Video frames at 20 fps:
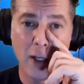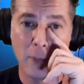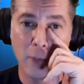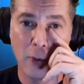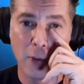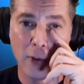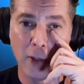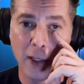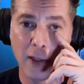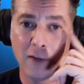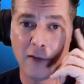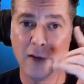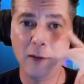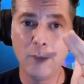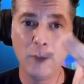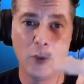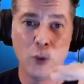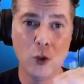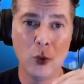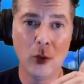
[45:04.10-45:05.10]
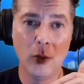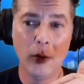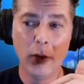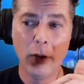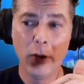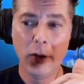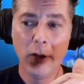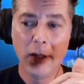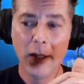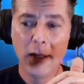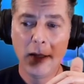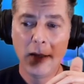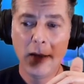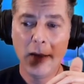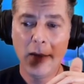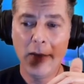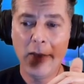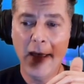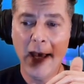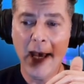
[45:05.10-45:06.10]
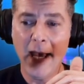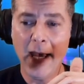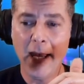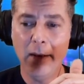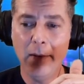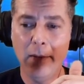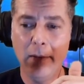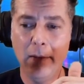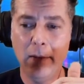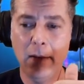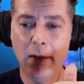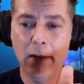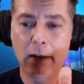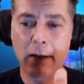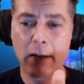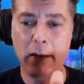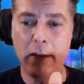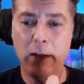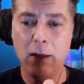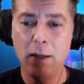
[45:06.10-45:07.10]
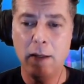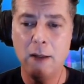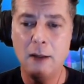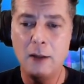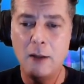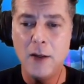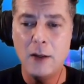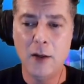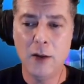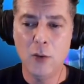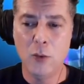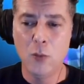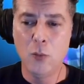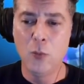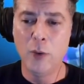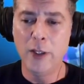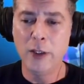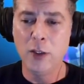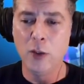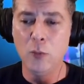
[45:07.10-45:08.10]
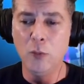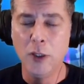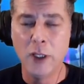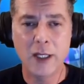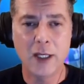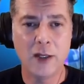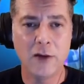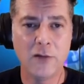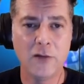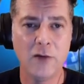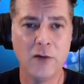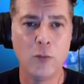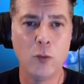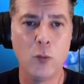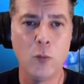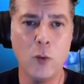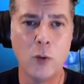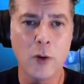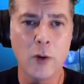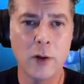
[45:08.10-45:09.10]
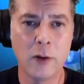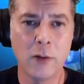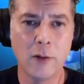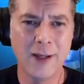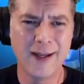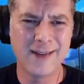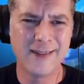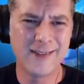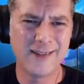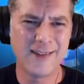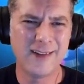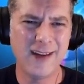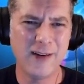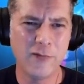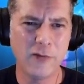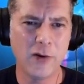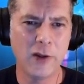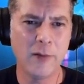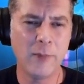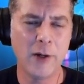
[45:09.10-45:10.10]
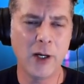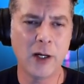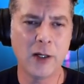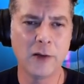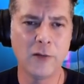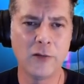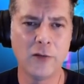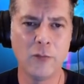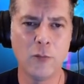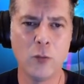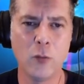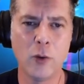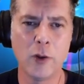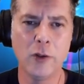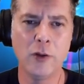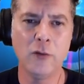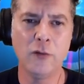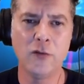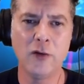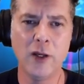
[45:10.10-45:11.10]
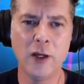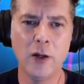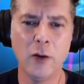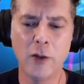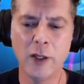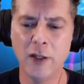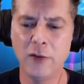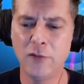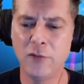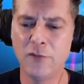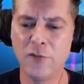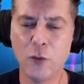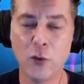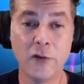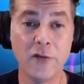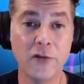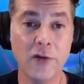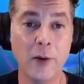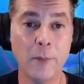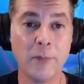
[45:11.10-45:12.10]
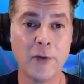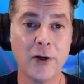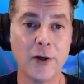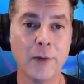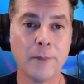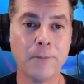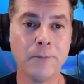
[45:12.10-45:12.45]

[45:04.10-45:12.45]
on, like, Tim Pool, that when you look at a civil war, like, say for the American Civil War, you say, okay, Fort Sumter.